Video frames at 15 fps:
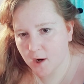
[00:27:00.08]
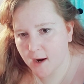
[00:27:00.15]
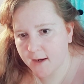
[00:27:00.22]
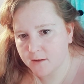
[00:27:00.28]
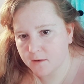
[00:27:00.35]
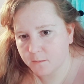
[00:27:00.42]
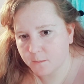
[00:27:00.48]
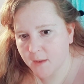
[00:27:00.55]

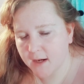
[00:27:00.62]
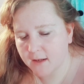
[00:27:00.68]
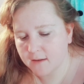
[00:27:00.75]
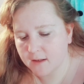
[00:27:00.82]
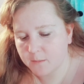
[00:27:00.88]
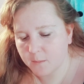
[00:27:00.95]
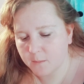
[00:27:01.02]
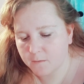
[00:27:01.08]
to
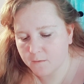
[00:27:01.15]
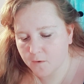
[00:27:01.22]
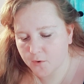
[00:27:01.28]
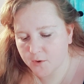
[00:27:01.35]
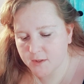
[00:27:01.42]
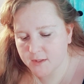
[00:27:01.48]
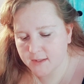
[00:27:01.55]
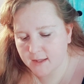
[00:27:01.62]
mainly
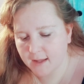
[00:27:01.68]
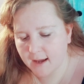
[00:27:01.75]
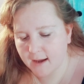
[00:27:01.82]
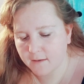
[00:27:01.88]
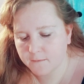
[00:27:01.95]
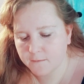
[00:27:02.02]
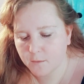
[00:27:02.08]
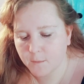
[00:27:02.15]
focus that
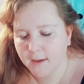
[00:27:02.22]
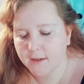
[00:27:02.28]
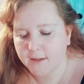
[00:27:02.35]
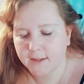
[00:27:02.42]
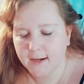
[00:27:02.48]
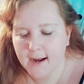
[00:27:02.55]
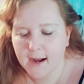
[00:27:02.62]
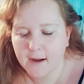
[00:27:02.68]
for my
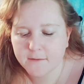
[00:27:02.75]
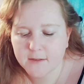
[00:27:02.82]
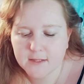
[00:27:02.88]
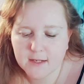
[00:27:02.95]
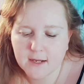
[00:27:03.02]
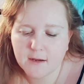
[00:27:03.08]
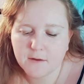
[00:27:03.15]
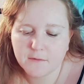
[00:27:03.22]
craft
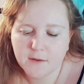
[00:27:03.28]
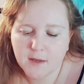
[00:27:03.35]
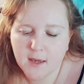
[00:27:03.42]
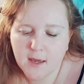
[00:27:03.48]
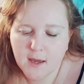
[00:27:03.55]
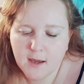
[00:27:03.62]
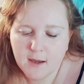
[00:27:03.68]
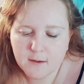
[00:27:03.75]
stuff.
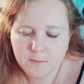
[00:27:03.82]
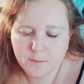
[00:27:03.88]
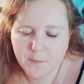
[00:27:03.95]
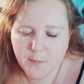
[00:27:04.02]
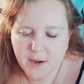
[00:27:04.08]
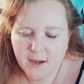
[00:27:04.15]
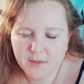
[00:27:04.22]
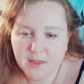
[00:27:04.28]

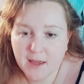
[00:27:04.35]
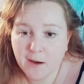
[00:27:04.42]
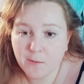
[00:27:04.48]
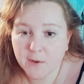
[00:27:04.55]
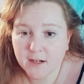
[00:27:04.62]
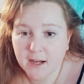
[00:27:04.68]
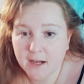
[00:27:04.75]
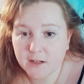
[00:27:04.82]
But that
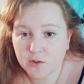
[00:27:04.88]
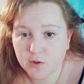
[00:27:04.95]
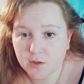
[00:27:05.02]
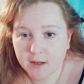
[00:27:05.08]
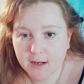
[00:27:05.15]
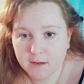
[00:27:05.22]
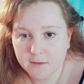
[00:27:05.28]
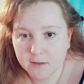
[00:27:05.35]
one I do not
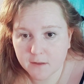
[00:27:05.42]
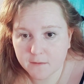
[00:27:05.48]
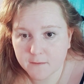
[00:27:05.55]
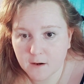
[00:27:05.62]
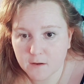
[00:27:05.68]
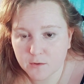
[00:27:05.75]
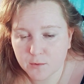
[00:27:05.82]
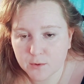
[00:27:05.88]
have enough
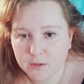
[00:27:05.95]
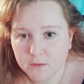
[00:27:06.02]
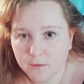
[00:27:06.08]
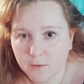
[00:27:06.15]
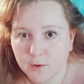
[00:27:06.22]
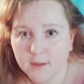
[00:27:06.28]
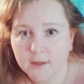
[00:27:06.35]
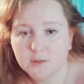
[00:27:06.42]
followers
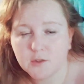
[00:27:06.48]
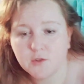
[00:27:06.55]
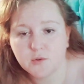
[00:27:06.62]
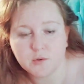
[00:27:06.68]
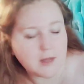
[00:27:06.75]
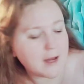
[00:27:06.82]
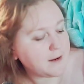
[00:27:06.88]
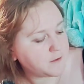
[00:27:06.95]
for to do
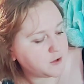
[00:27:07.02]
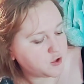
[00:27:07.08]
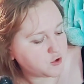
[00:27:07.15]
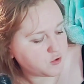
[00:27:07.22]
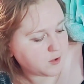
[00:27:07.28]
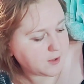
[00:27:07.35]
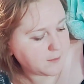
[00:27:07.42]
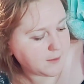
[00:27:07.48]
live
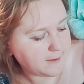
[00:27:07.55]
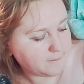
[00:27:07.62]
streaming.